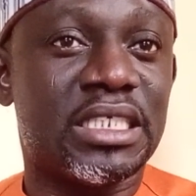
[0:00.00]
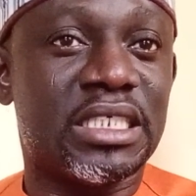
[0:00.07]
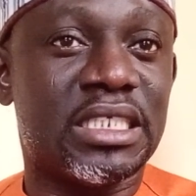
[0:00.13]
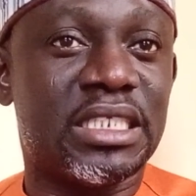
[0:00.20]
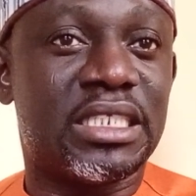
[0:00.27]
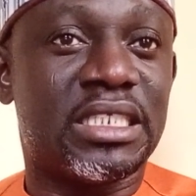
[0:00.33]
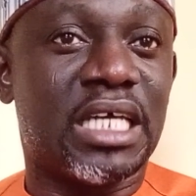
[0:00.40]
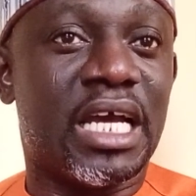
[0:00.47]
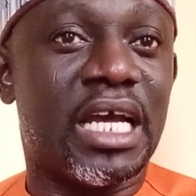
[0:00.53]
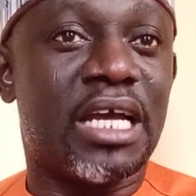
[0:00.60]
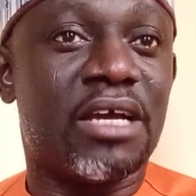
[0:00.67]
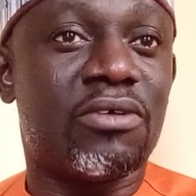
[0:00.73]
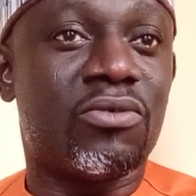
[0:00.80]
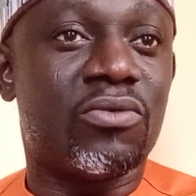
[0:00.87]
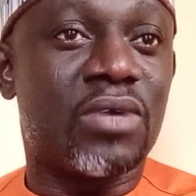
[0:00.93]

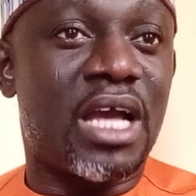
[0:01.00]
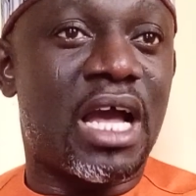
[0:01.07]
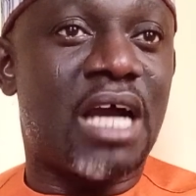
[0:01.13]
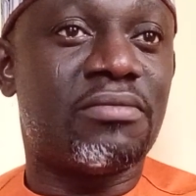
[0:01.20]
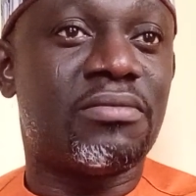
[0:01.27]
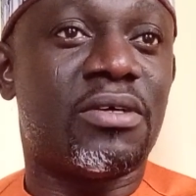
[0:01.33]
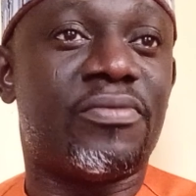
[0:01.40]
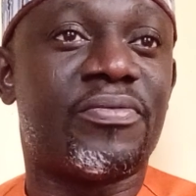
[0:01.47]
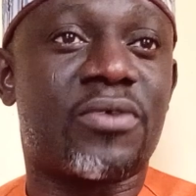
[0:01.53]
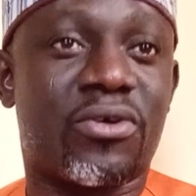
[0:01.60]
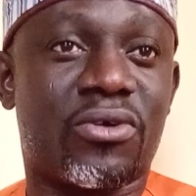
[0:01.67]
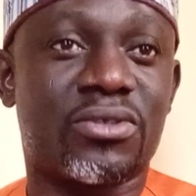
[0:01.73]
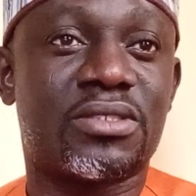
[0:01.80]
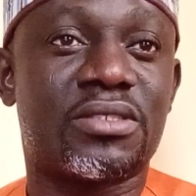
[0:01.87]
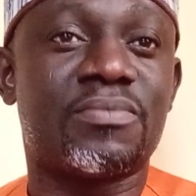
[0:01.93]
we have, of
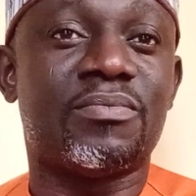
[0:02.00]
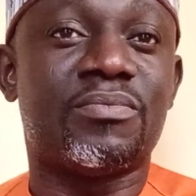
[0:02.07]
course,